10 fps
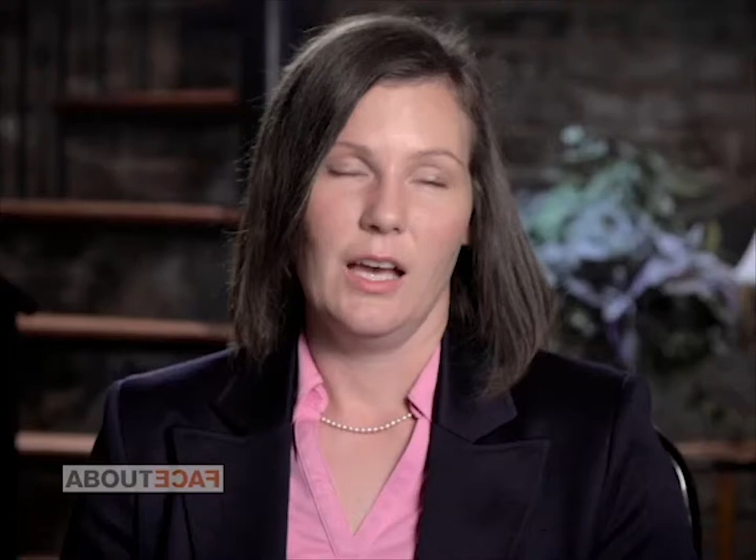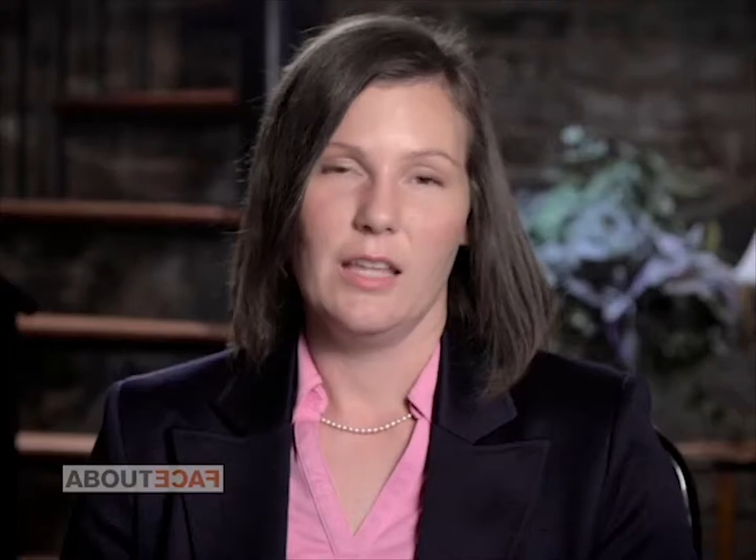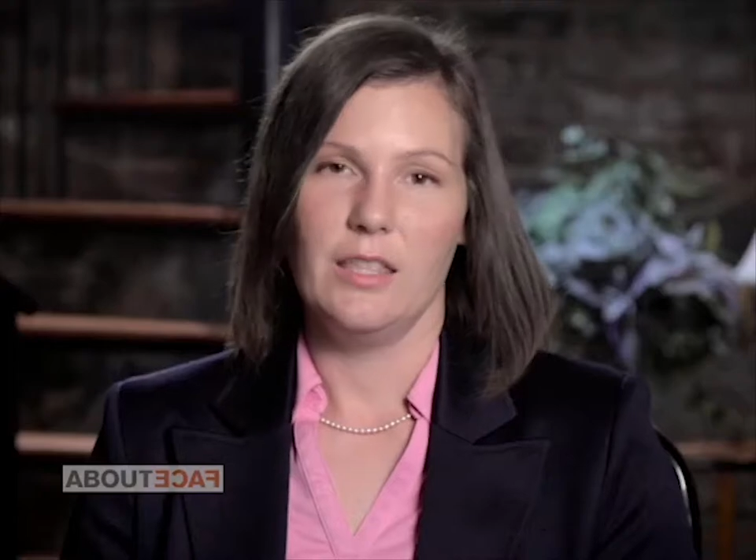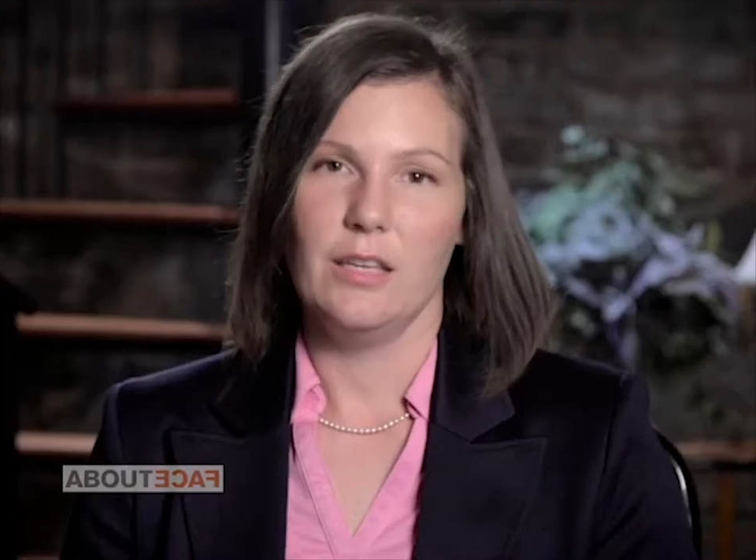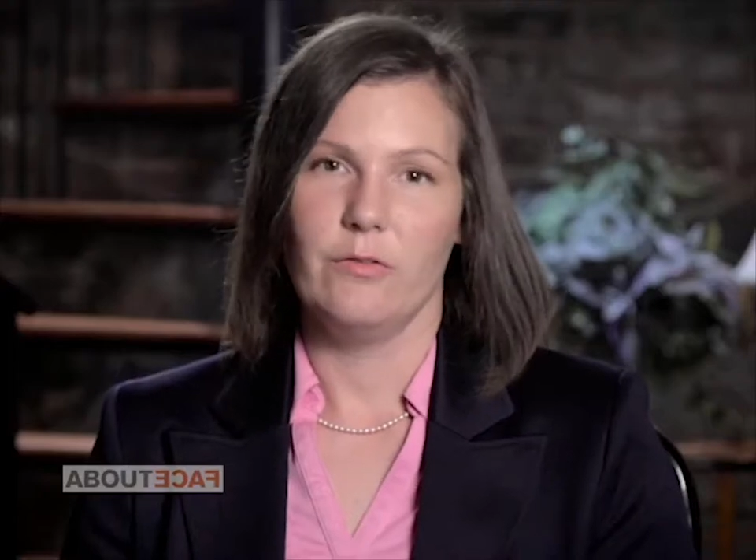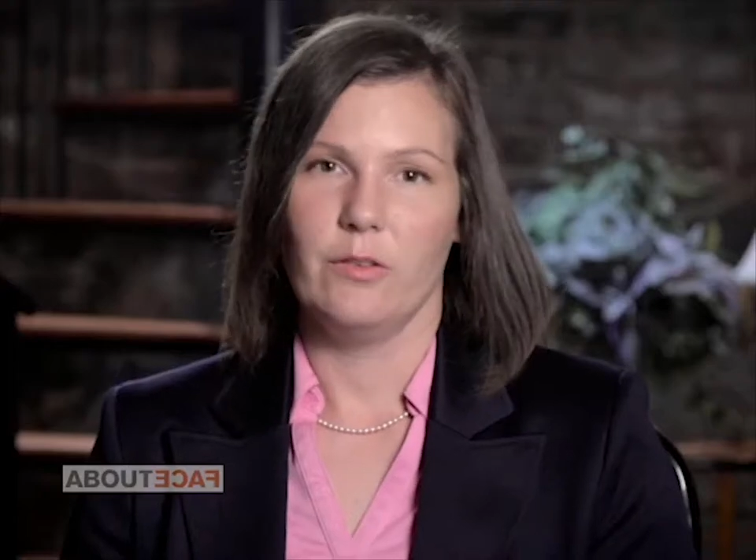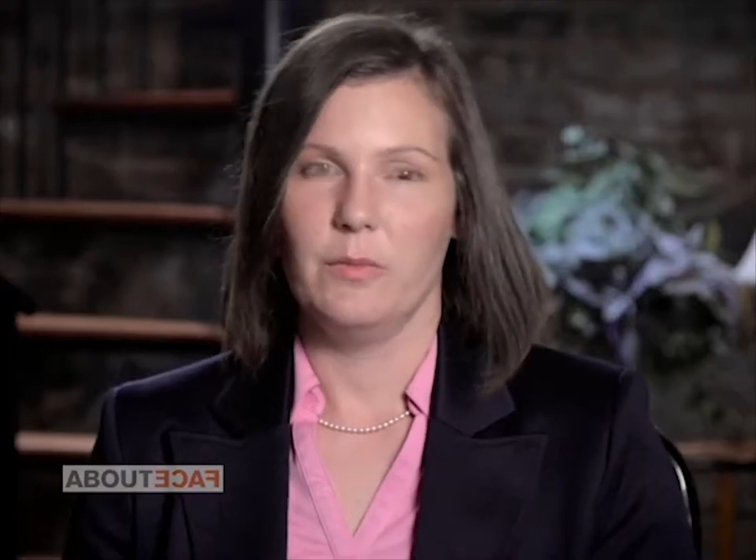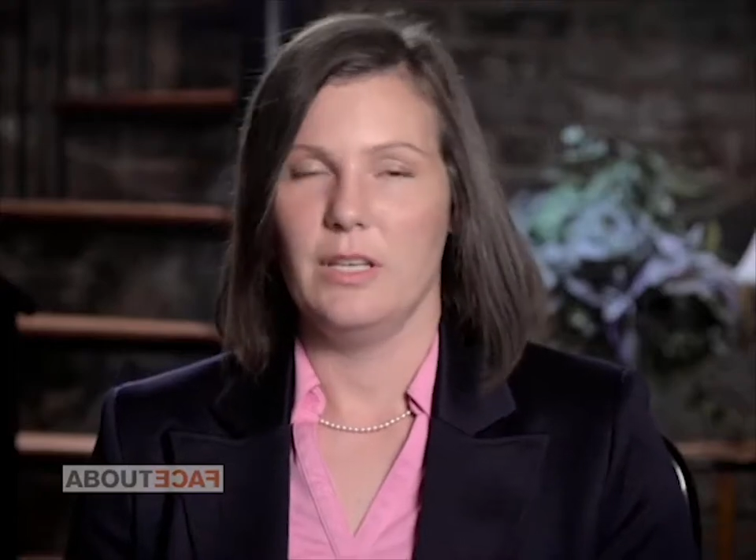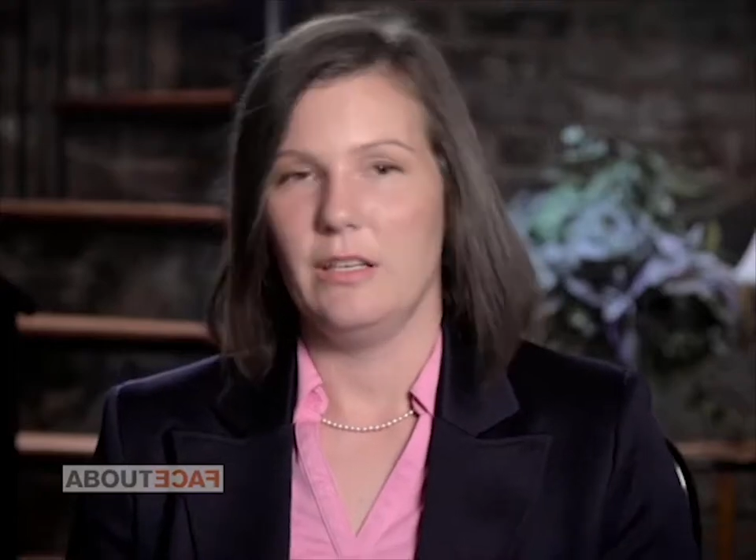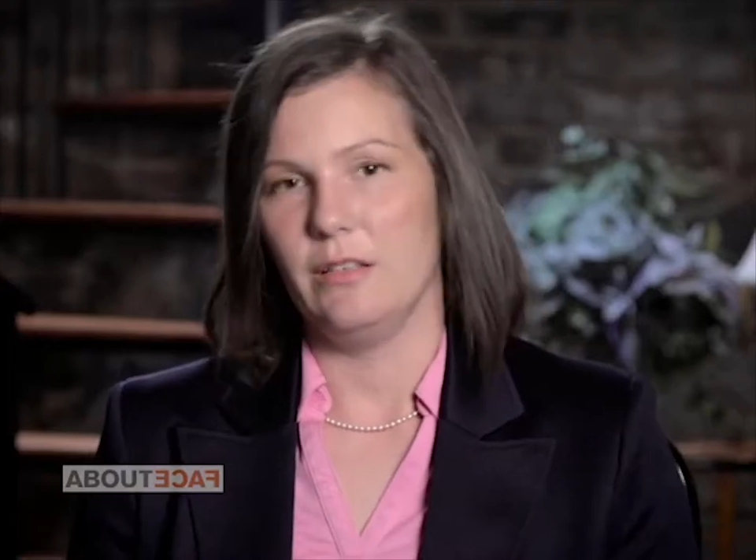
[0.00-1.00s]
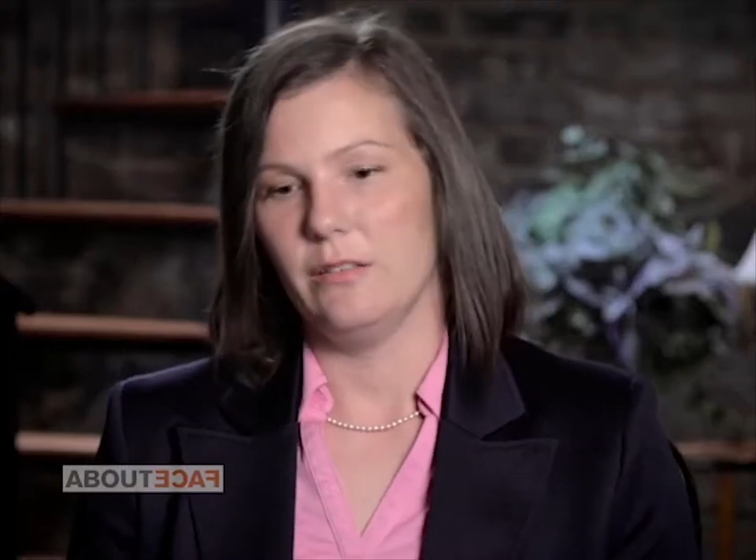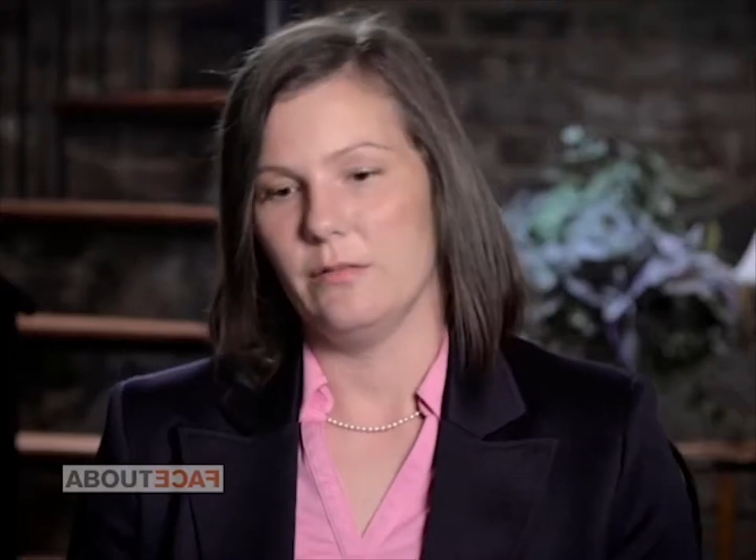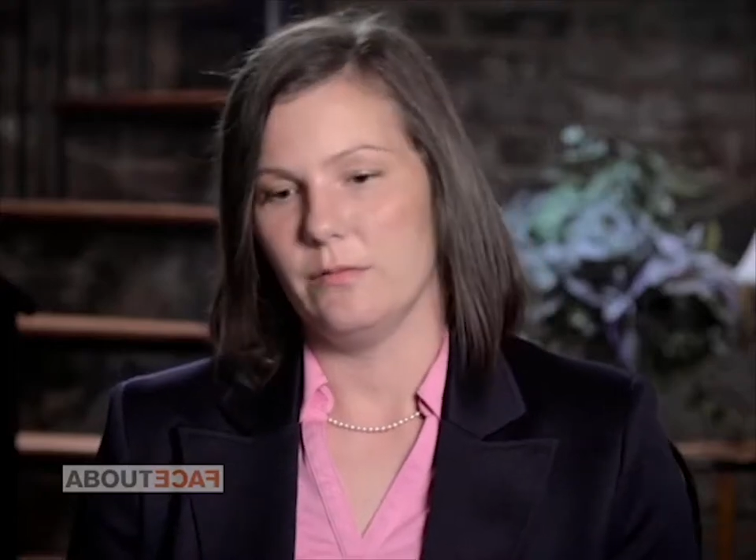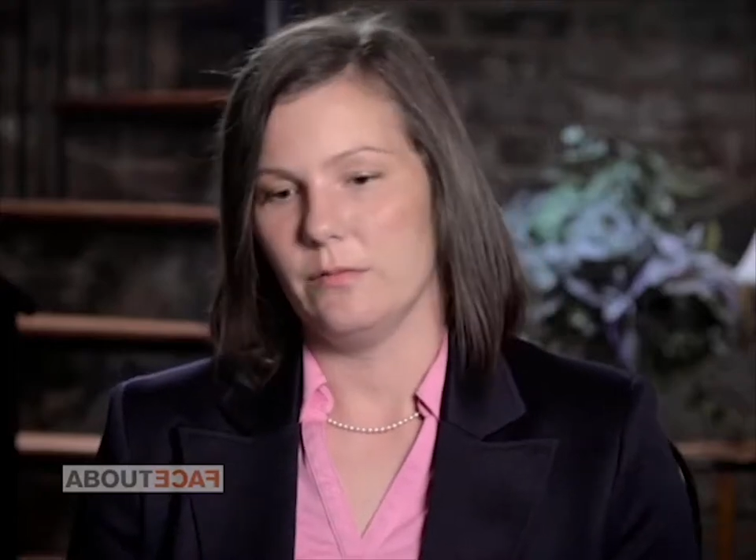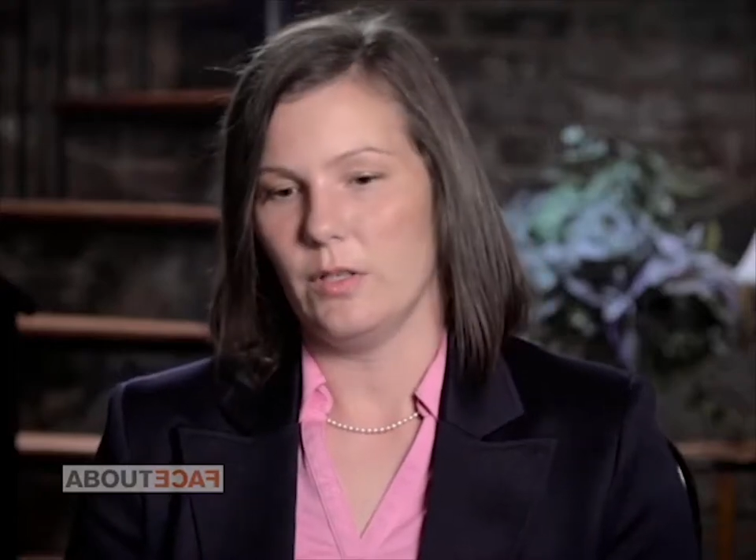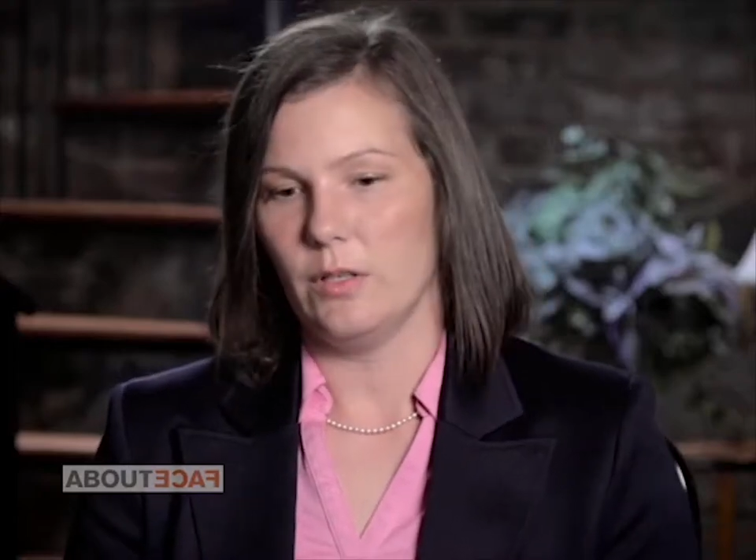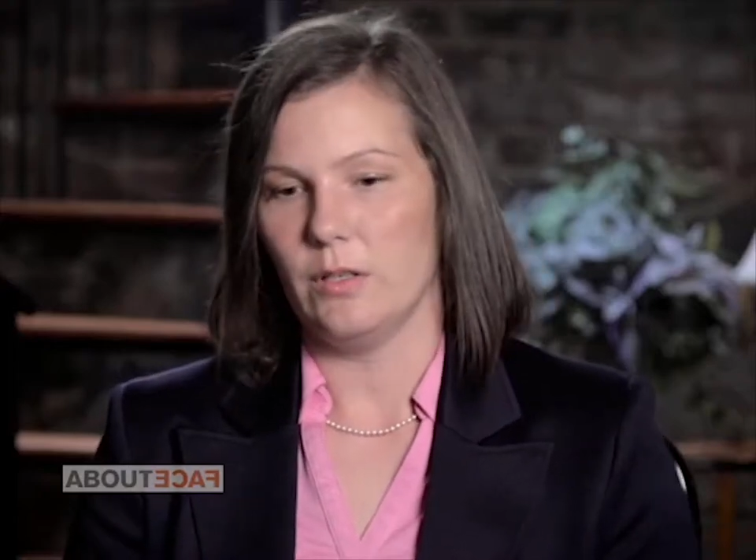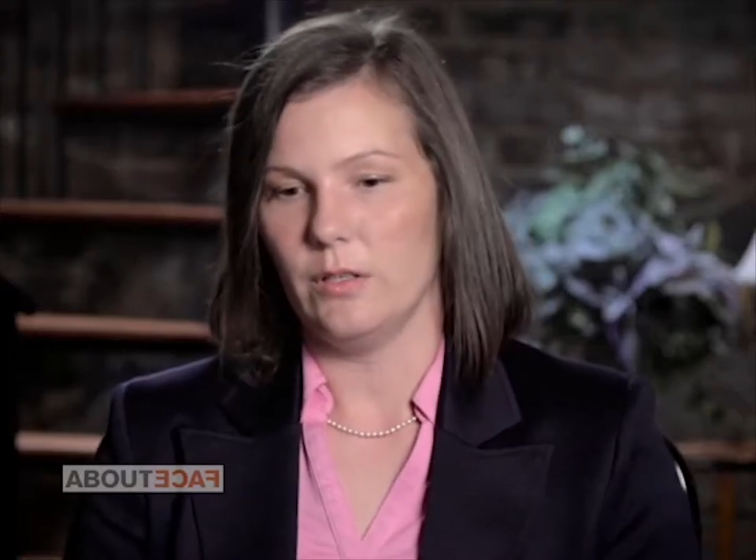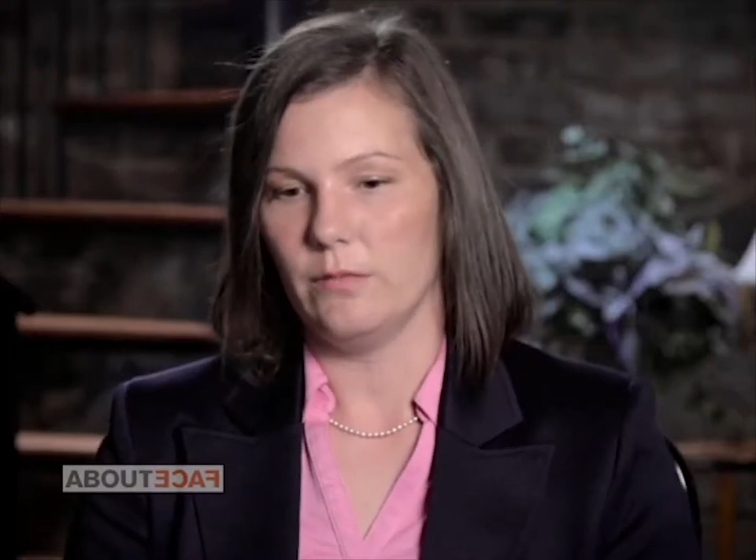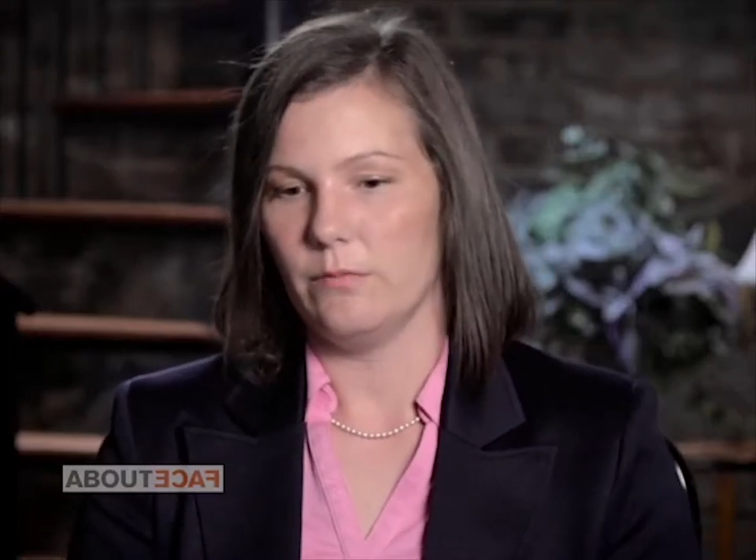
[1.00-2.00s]
I think for me,
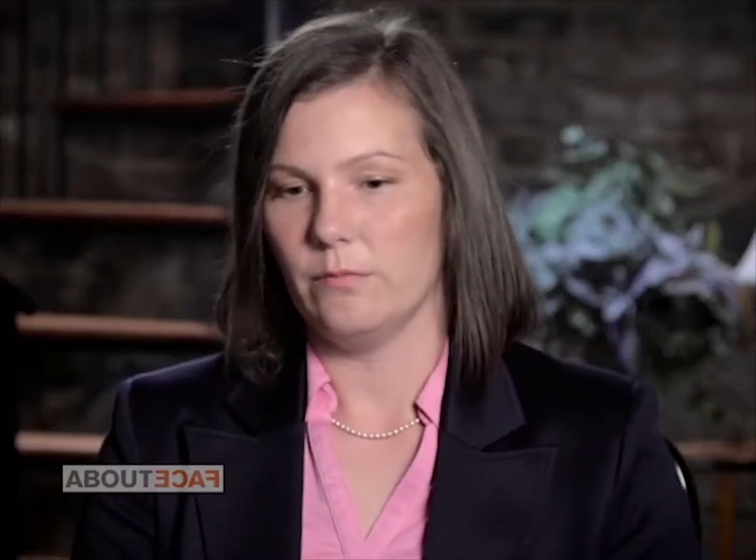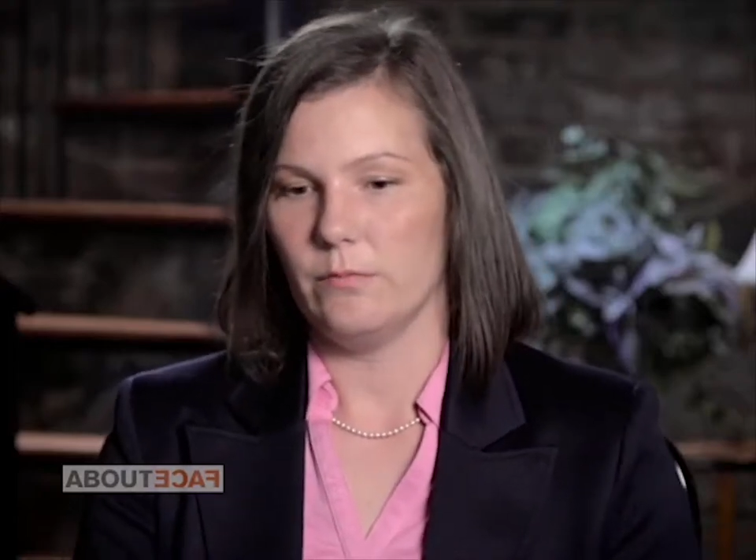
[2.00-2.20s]
the